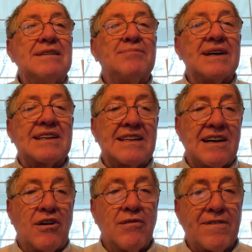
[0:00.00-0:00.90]
but
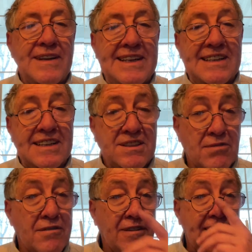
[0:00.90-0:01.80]
uh, hopefully it is
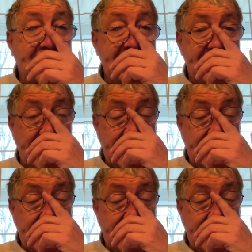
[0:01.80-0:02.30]
reflected